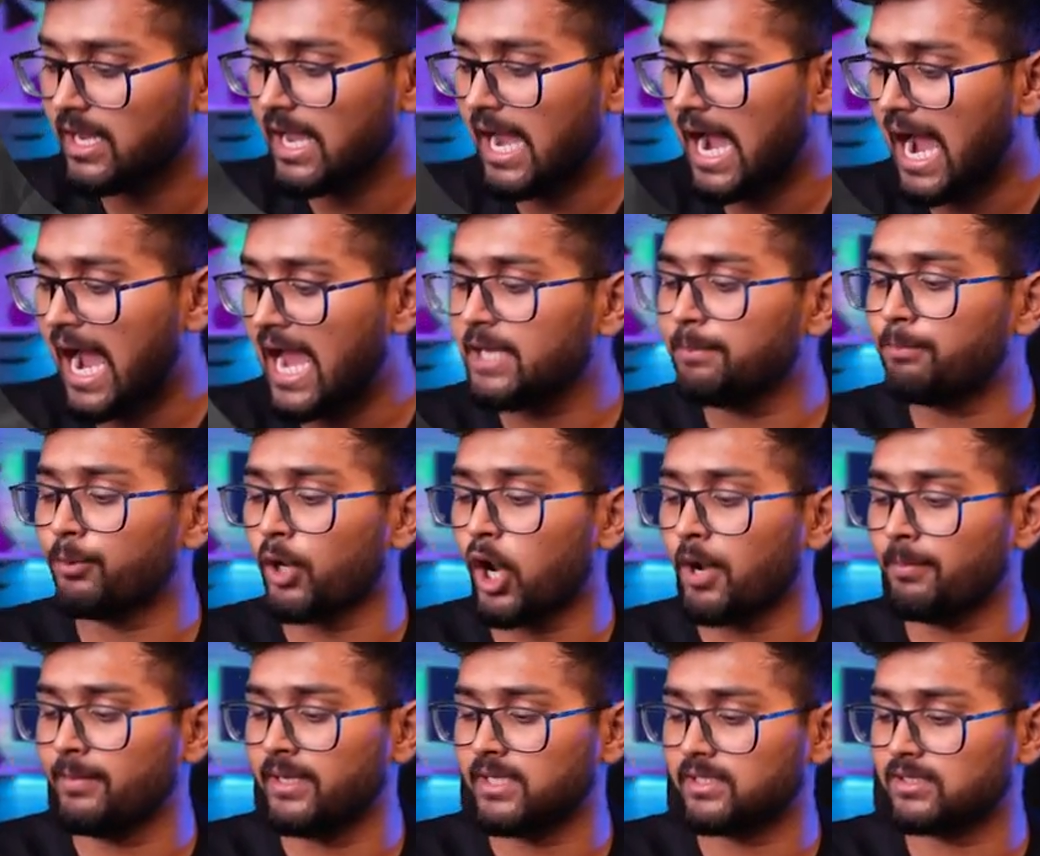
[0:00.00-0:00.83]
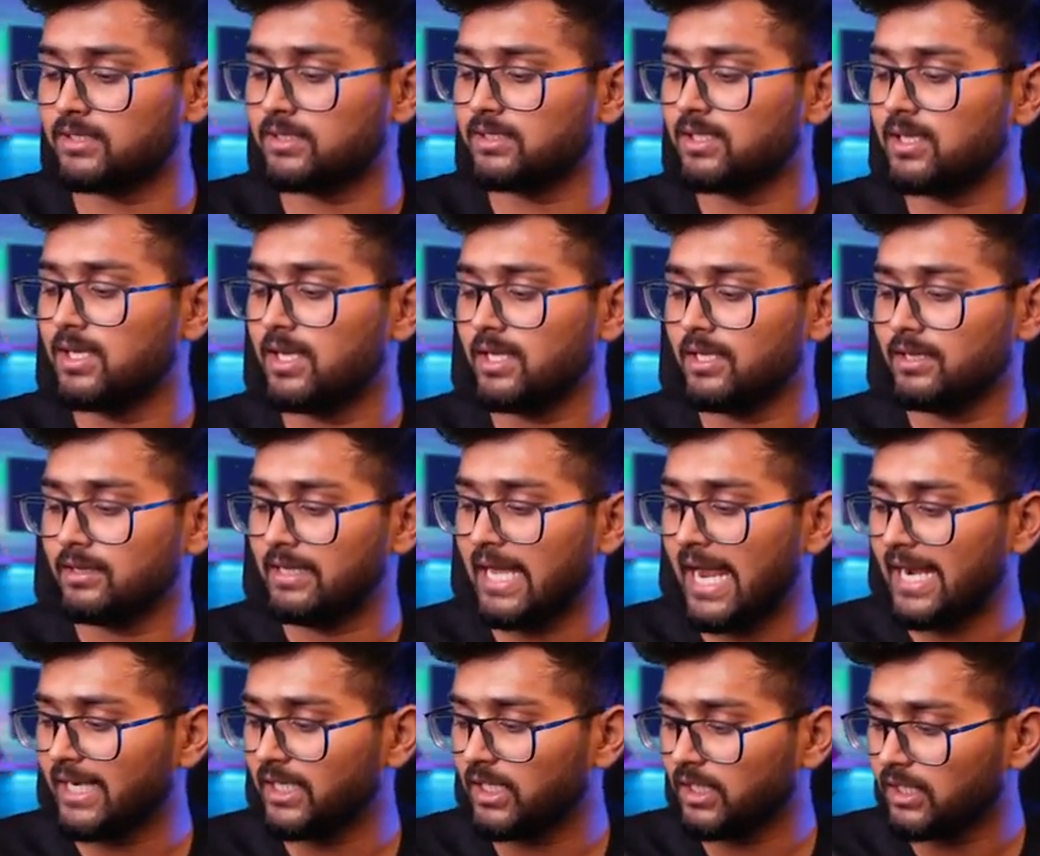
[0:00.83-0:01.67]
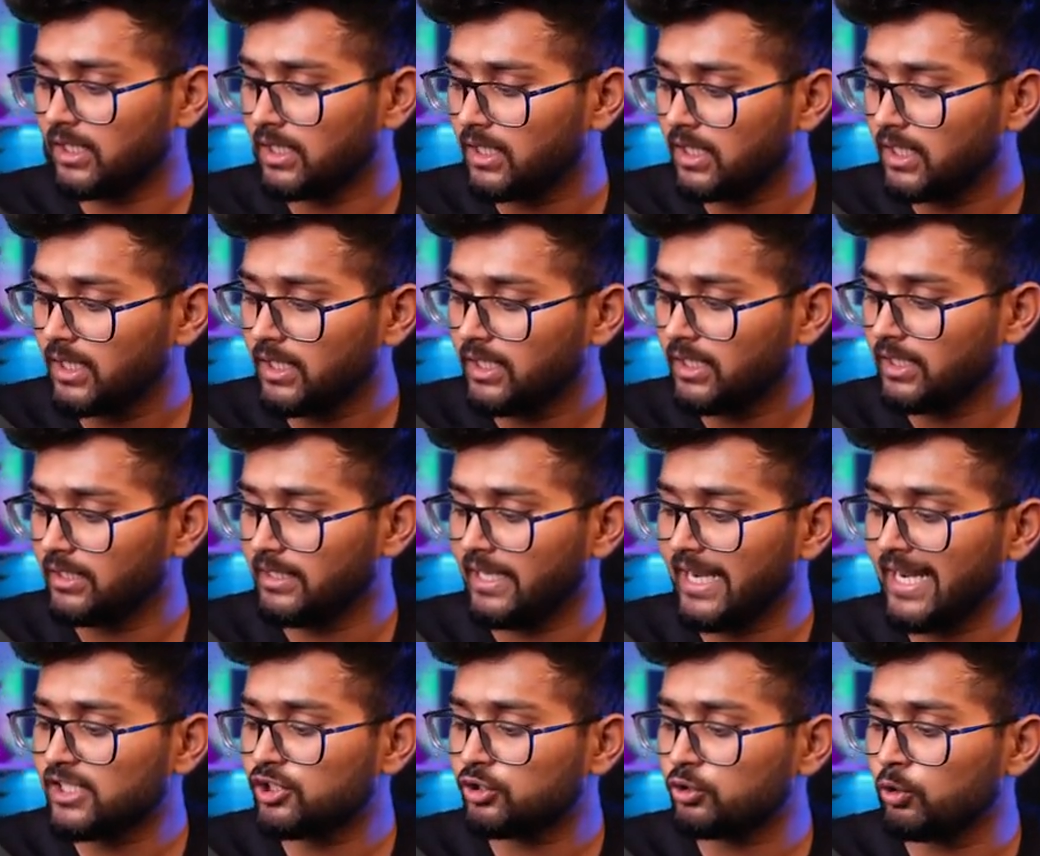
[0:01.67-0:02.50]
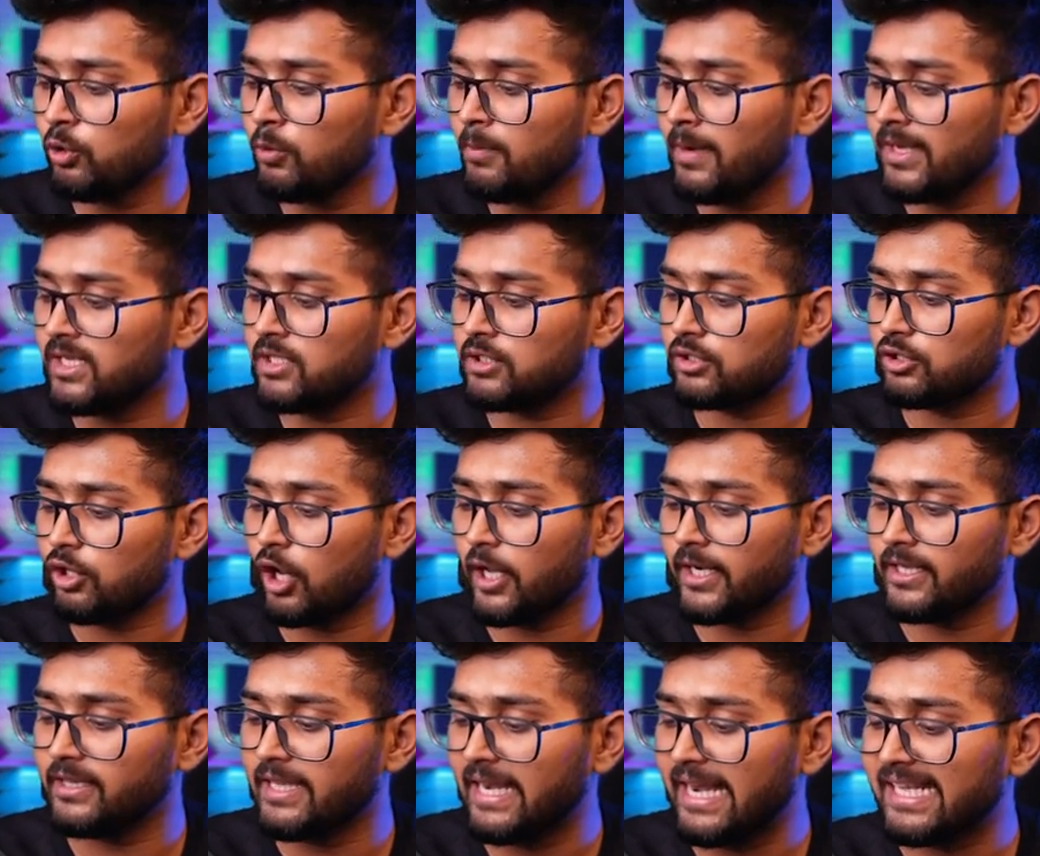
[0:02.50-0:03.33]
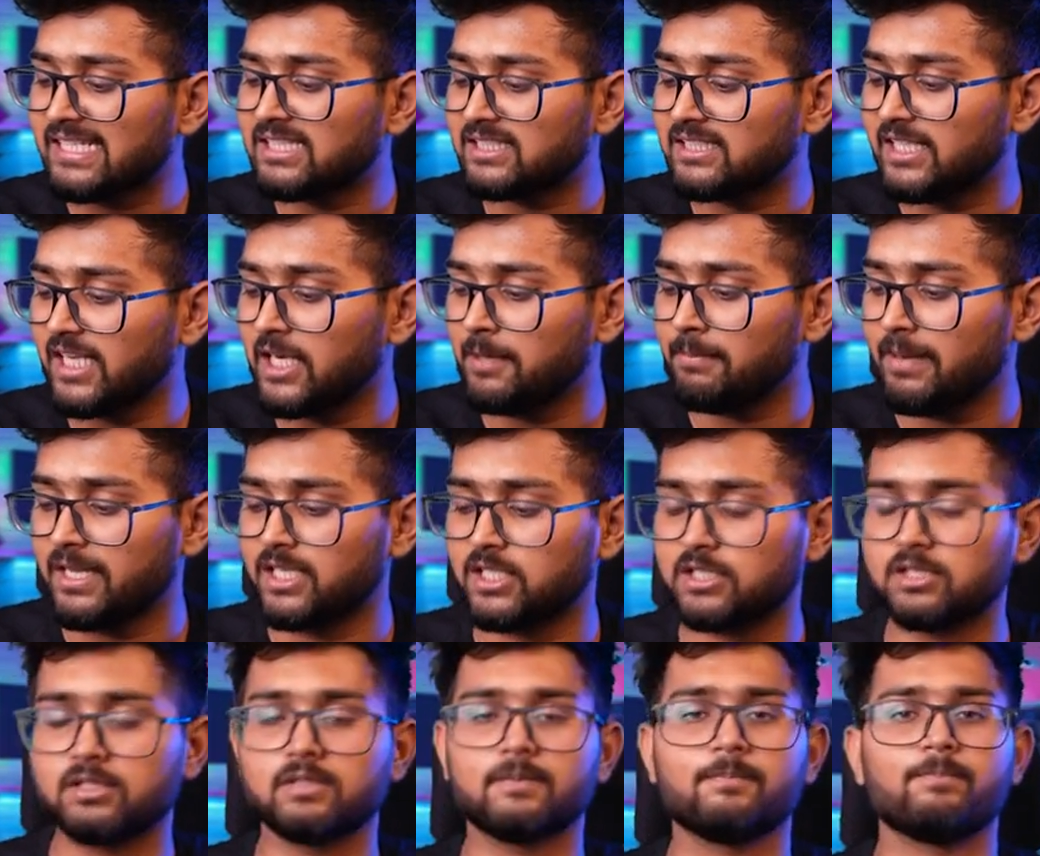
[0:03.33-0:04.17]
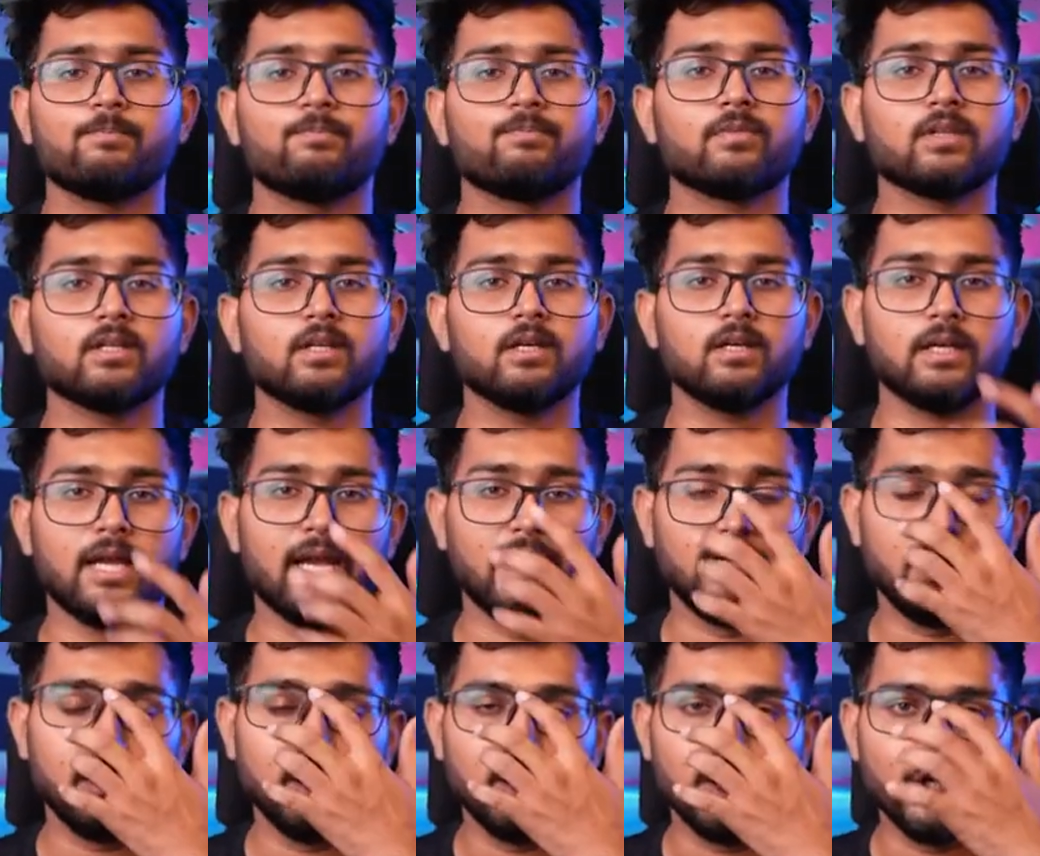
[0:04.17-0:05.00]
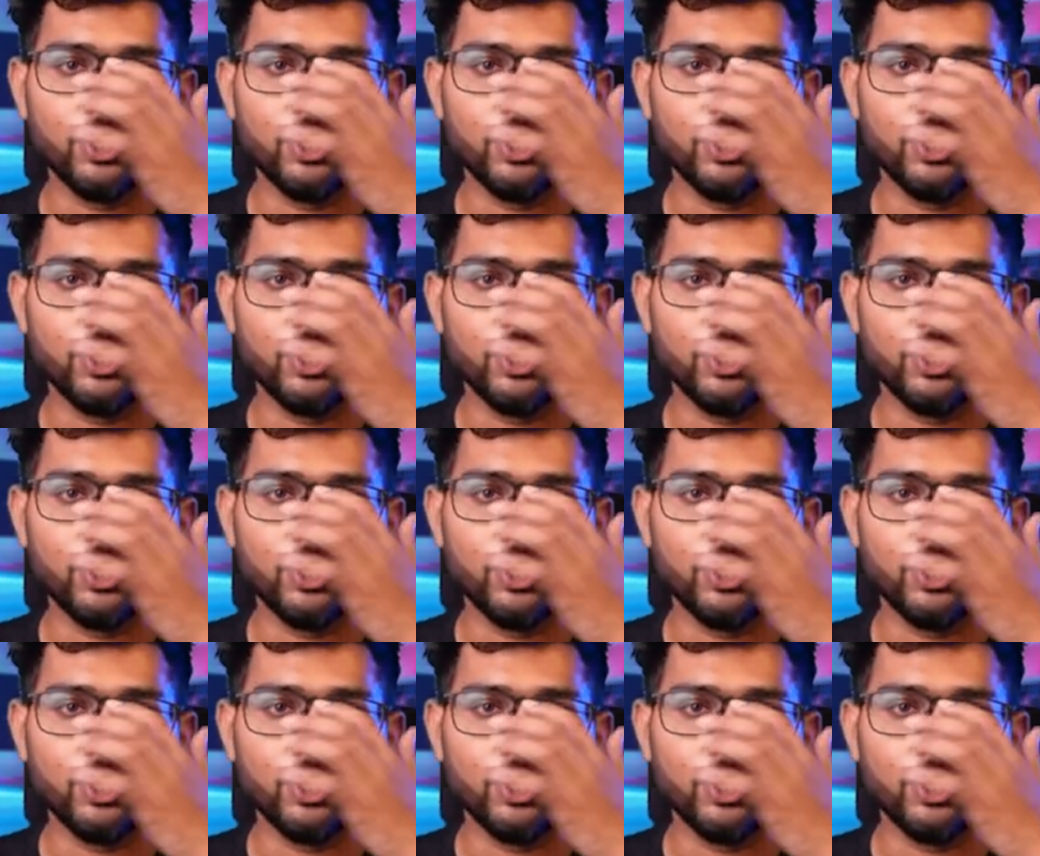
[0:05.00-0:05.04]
I promise that in the next 2 months or in the next 3 months, right,